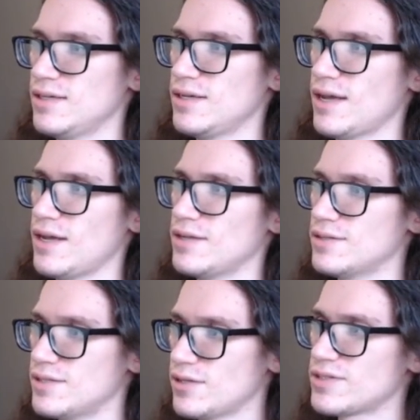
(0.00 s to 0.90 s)

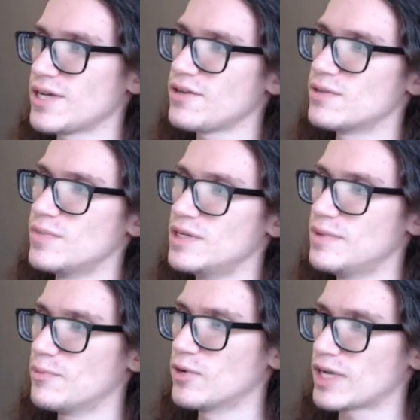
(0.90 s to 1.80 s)
and it'll tell you the
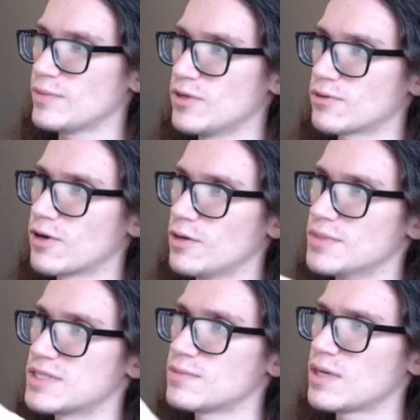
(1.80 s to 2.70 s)
minimum and recommended
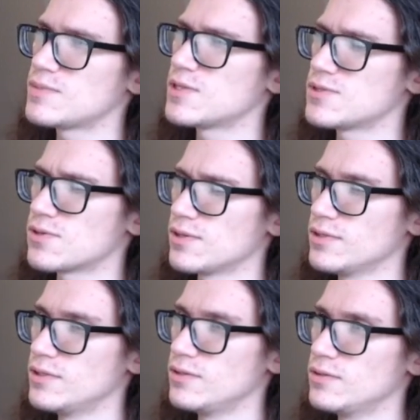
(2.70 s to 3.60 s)
requirements. Sometimes those are a
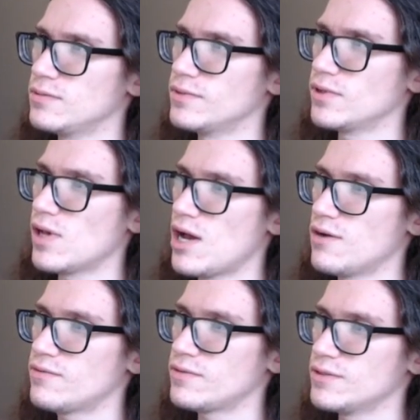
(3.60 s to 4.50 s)
little
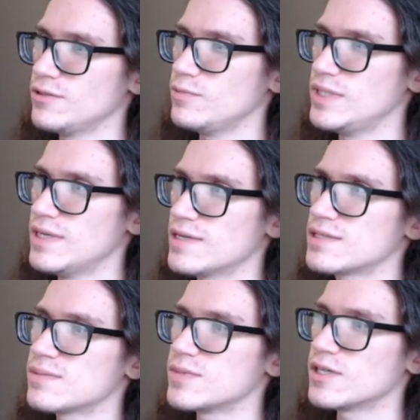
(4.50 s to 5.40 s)
off, a little BS
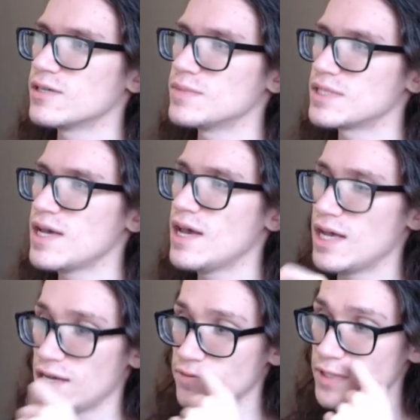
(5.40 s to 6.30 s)
sometimes.
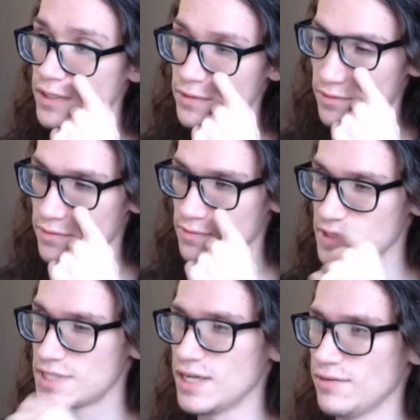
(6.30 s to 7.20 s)
I've gotten
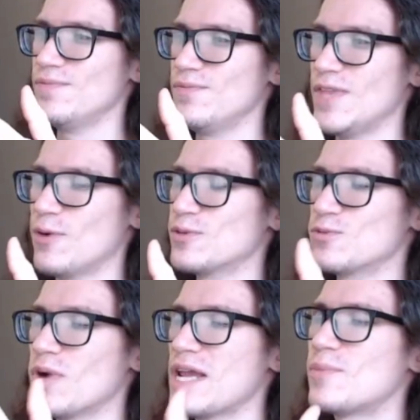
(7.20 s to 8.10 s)
stuff that was
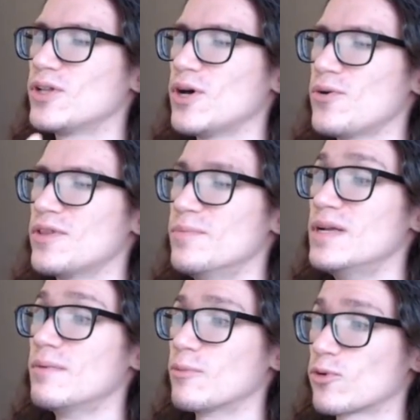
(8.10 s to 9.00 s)
way below the
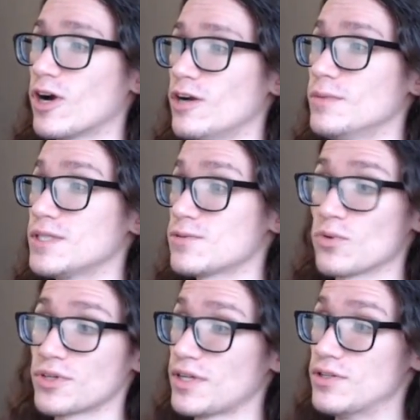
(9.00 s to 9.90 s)
minimum requirements
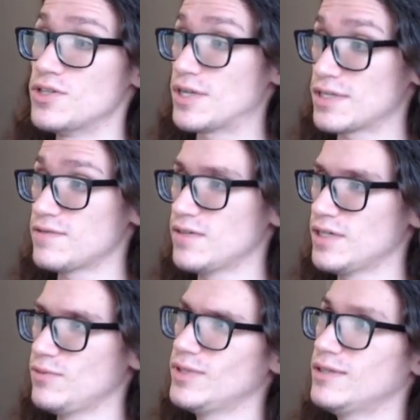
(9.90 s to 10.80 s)
working just
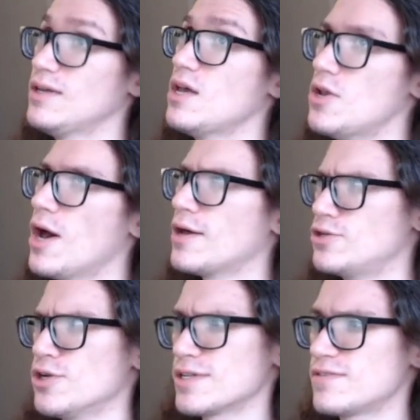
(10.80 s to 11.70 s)
fine. Well, not
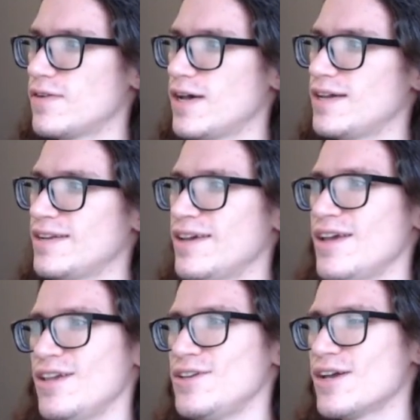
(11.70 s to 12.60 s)
just fine.
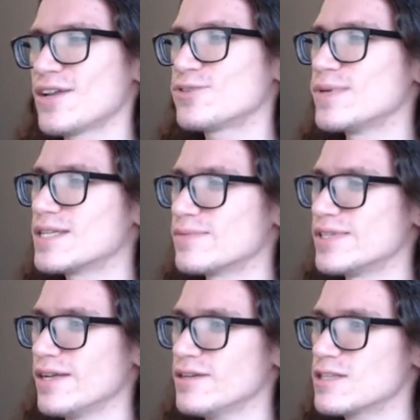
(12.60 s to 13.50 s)
You gotta tweak some
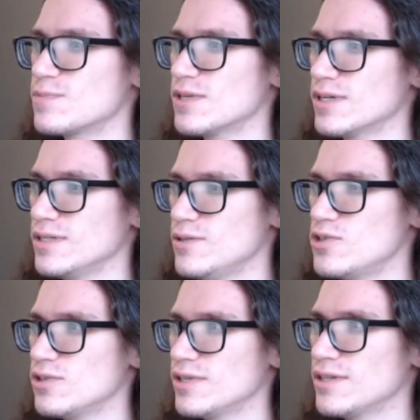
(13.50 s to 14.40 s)
settings, but
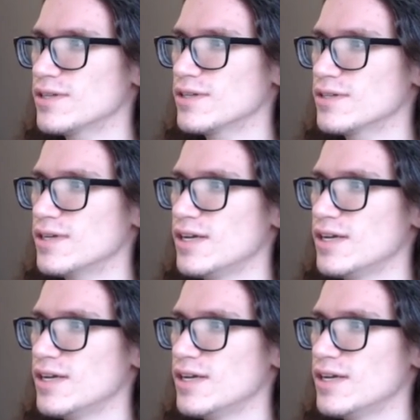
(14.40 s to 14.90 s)
usually the